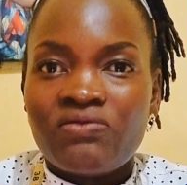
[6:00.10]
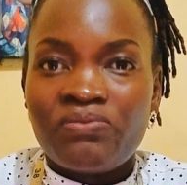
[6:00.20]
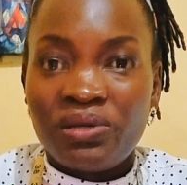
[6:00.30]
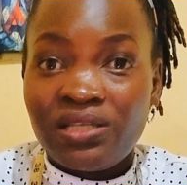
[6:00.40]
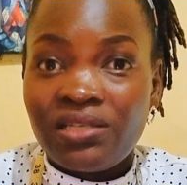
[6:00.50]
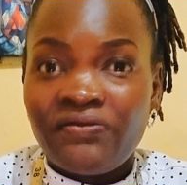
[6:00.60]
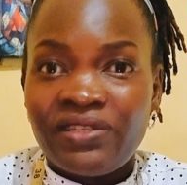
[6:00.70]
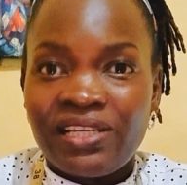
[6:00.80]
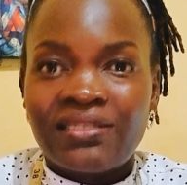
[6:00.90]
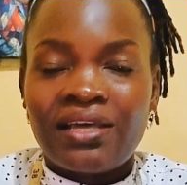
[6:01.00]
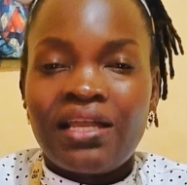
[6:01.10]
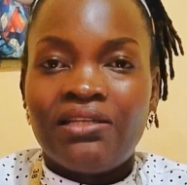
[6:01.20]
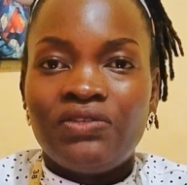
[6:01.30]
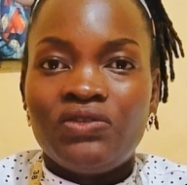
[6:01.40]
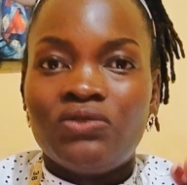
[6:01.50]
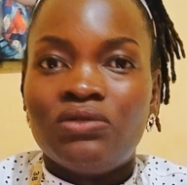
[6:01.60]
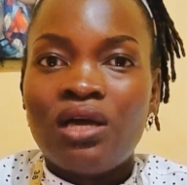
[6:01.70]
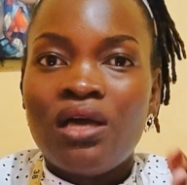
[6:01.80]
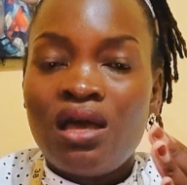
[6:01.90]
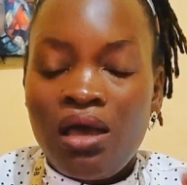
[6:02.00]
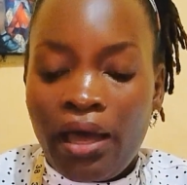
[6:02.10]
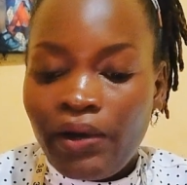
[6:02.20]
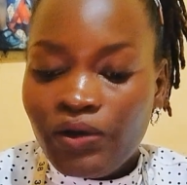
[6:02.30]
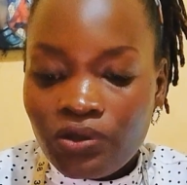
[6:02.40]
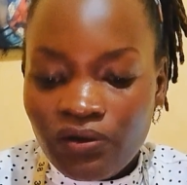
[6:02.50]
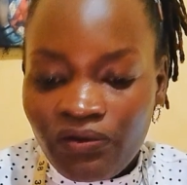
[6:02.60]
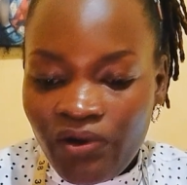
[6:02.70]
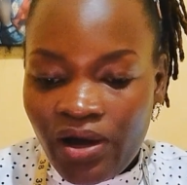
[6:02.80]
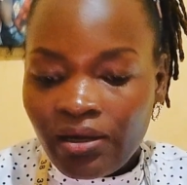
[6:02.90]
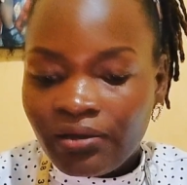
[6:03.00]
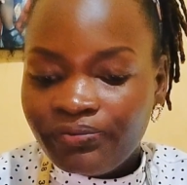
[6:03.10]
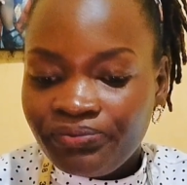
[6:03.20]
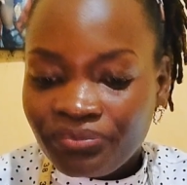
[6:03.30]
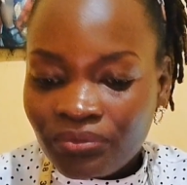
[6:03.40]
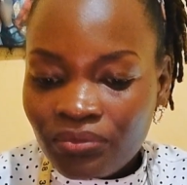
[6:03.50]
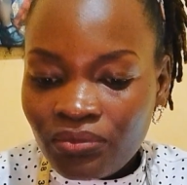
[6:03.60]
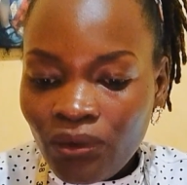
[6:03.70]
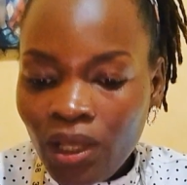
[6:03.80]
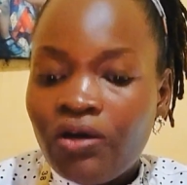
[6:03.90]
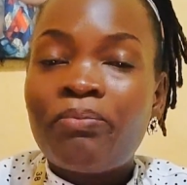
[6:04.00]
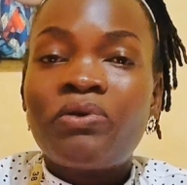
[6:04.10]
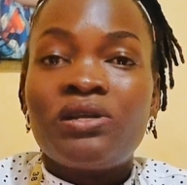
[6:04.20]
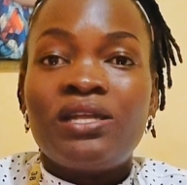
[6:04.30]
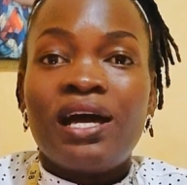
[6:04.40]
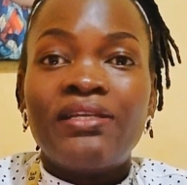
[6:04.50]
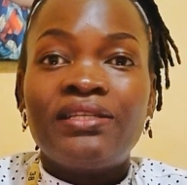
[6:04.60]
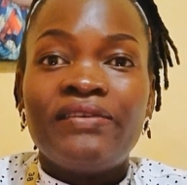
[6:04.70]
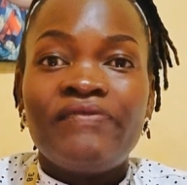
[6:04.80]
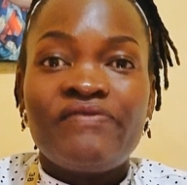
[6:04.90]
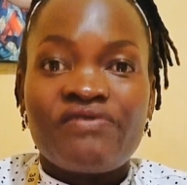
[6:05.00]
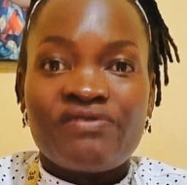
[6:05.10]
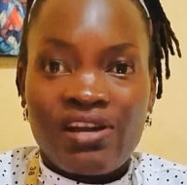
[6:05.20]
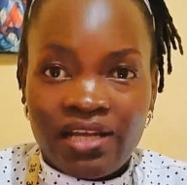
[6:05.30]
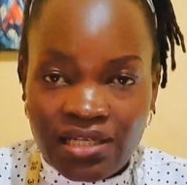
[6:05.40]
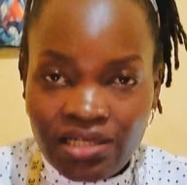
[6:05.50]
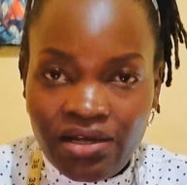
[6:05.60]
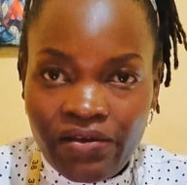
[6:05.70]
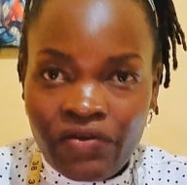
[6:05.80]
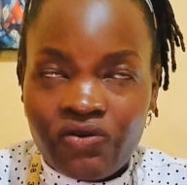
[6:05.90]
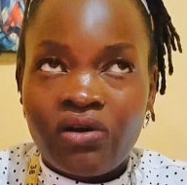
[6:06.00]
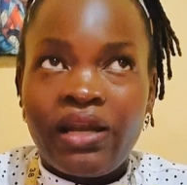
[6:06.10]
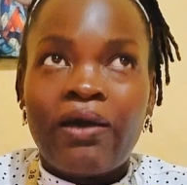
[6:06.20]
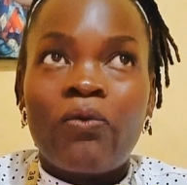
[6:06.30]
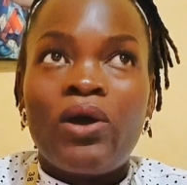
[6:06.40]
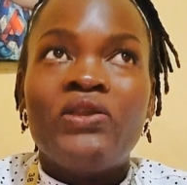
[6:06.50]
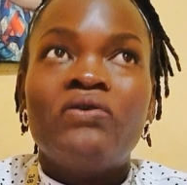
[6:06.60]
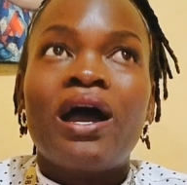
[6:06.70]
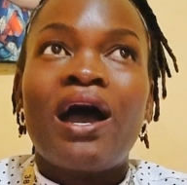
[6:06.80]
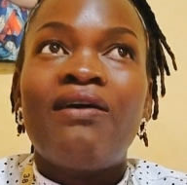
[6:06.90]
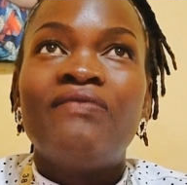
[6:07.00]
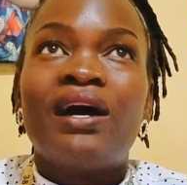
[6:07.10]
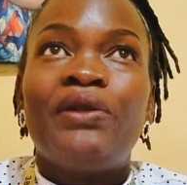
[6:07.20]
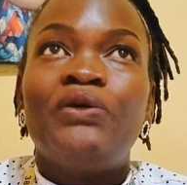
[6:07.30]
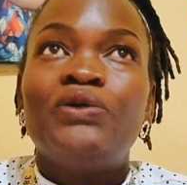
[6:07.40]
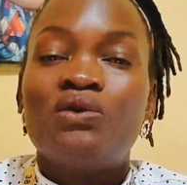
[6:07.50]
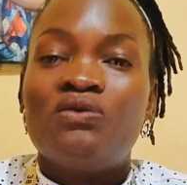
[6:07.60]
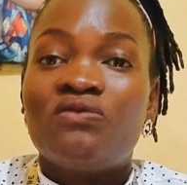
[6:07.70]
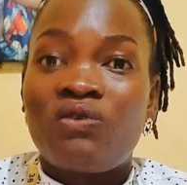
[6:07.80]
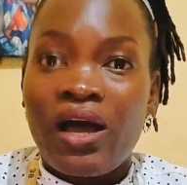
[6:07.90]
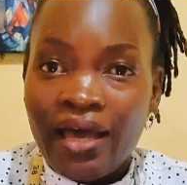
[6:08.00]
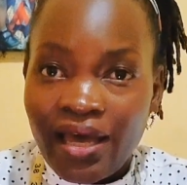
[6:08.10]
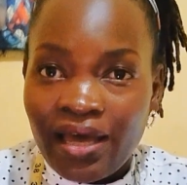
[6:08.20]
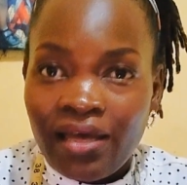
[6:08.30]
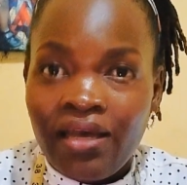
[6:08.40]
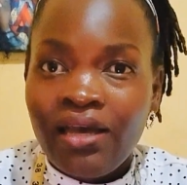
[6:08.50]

repetitive tasks and, you know, a lot of work. Low productive rate, you know, like when you have a lot of work